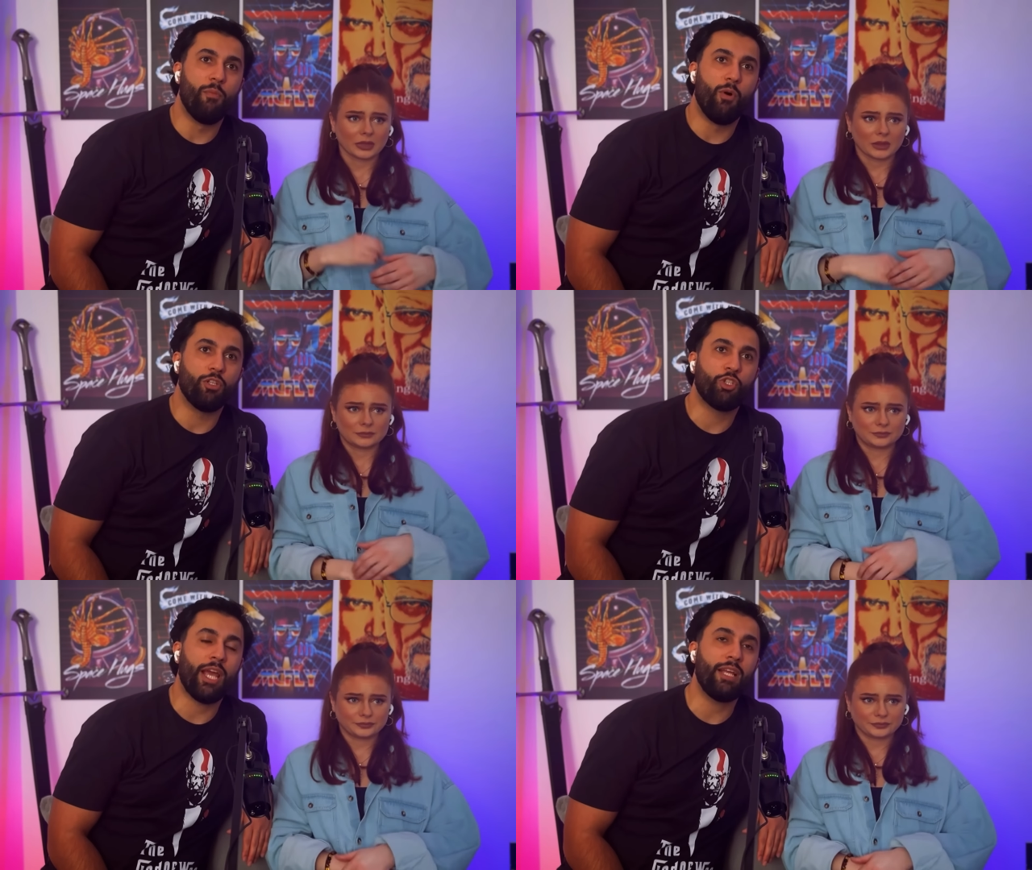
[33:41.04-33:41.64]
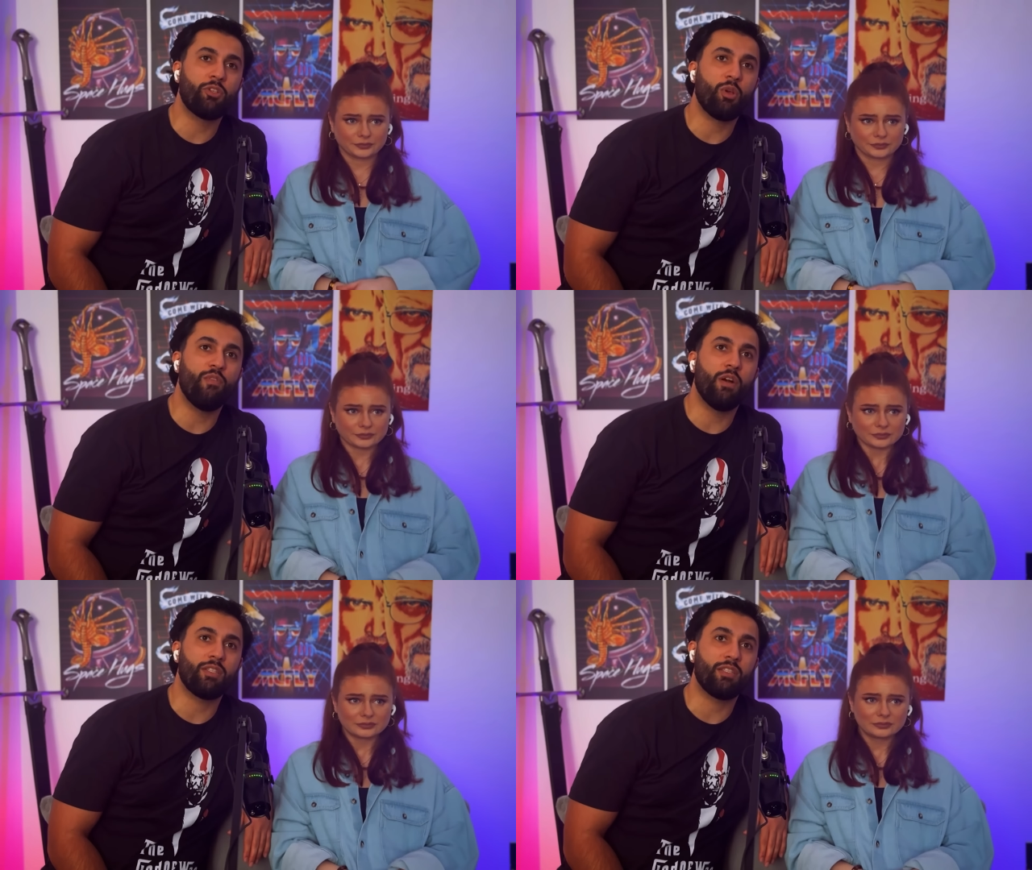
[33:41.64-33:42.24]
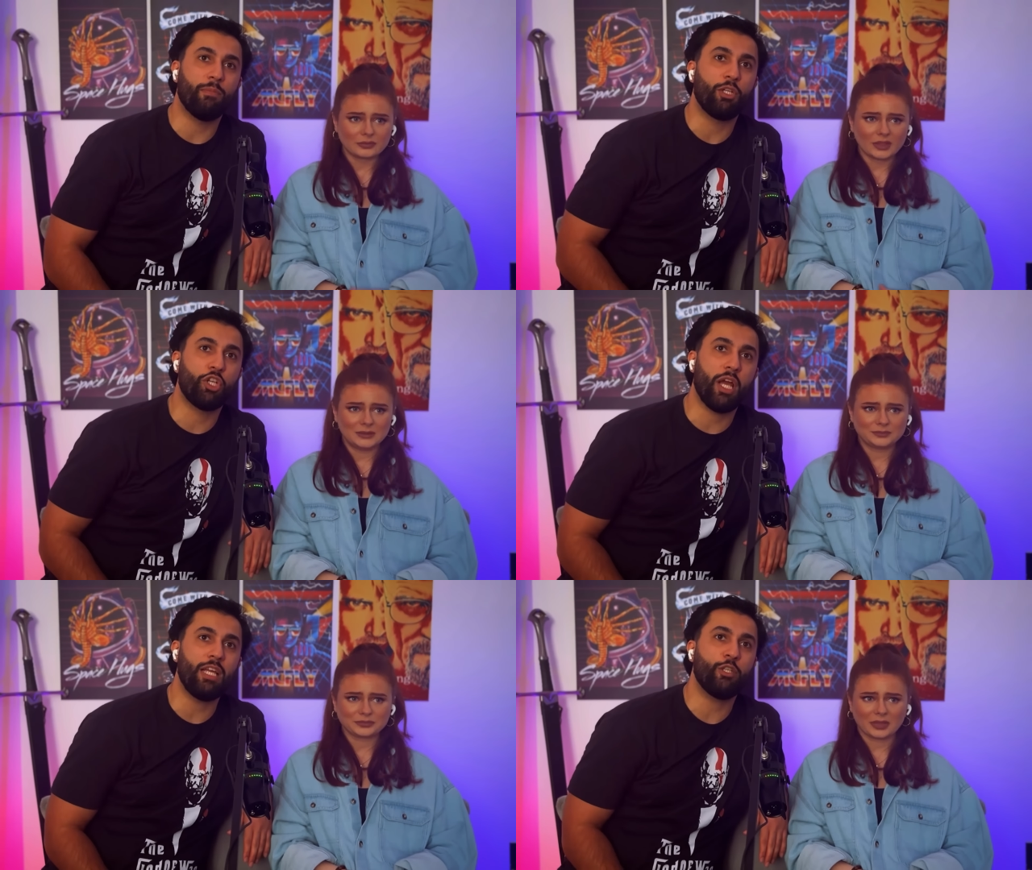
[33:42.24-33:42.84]
Speaker 1: on, chainsaw versus a
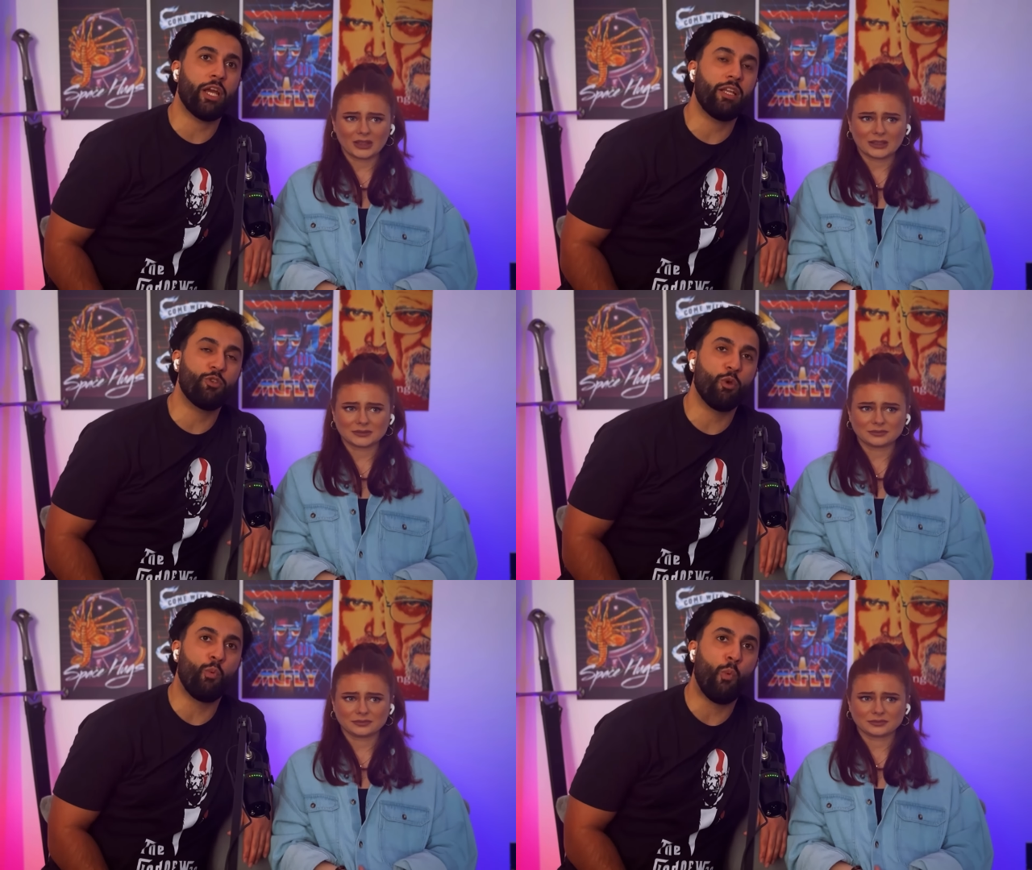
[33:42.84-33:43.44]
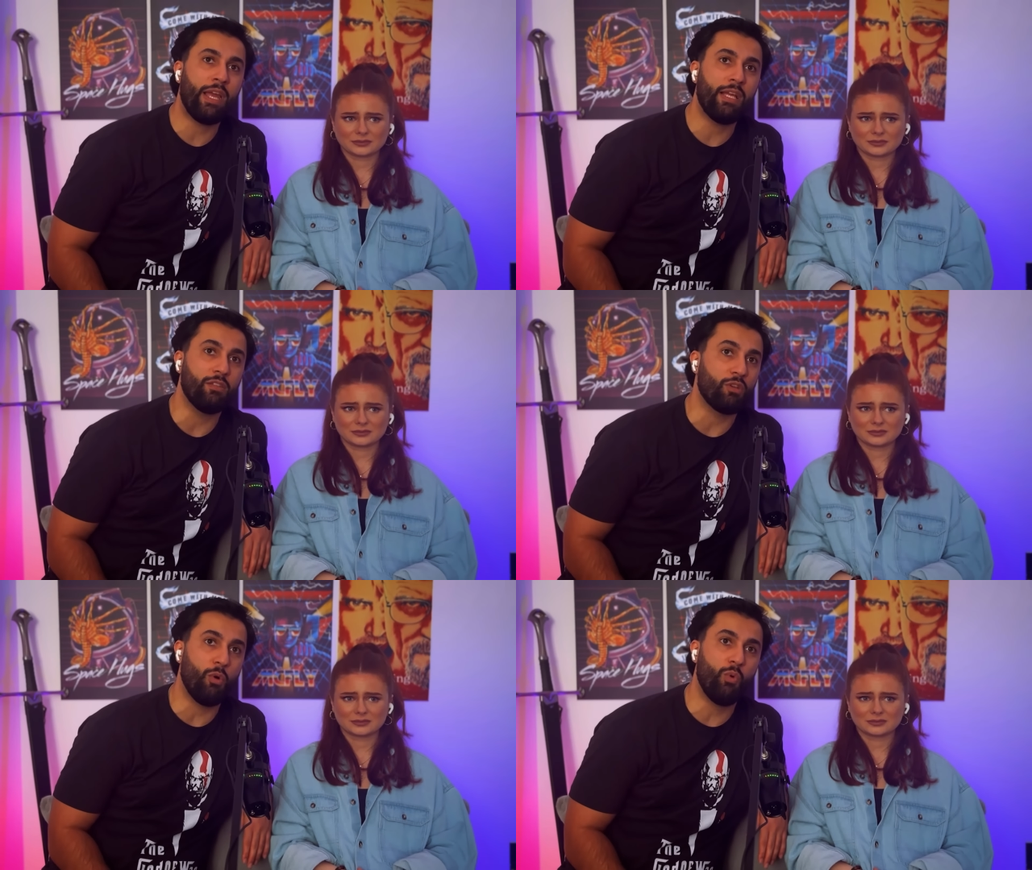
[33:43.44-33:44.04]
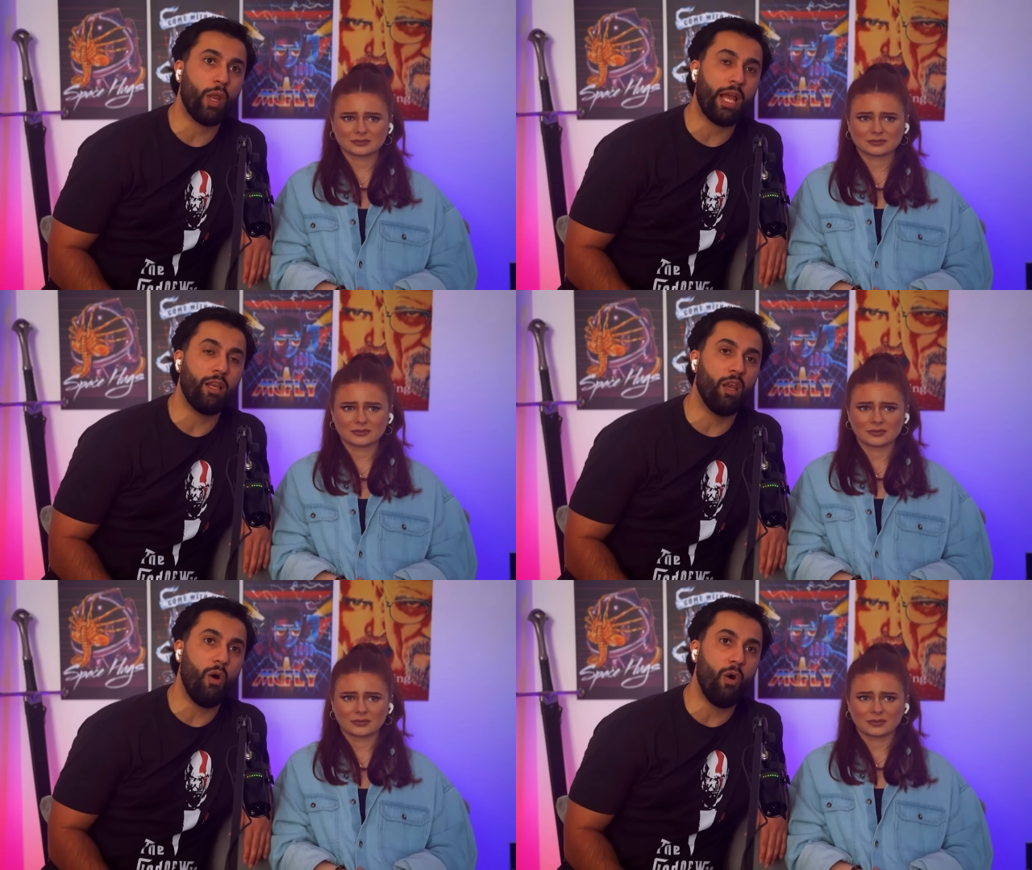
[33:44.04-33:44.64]
machete. Chainsaw wins all day
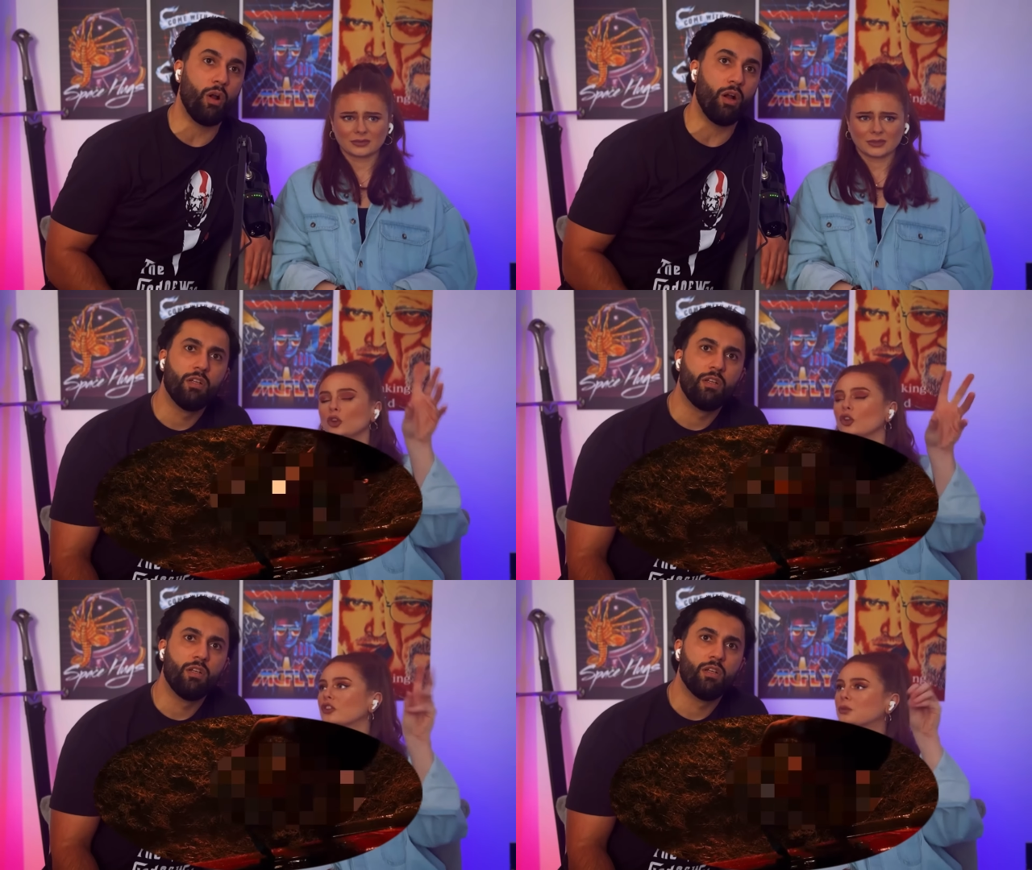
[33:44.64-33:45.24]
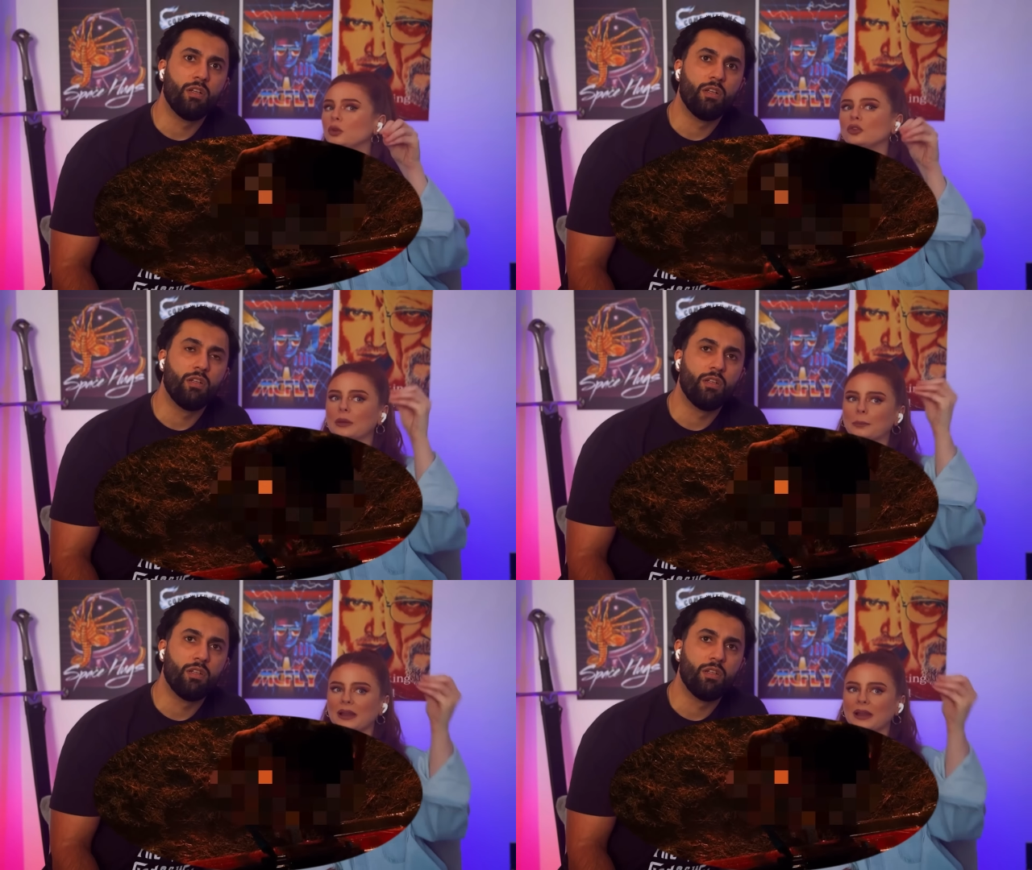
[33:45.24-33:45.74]
long. Not this music.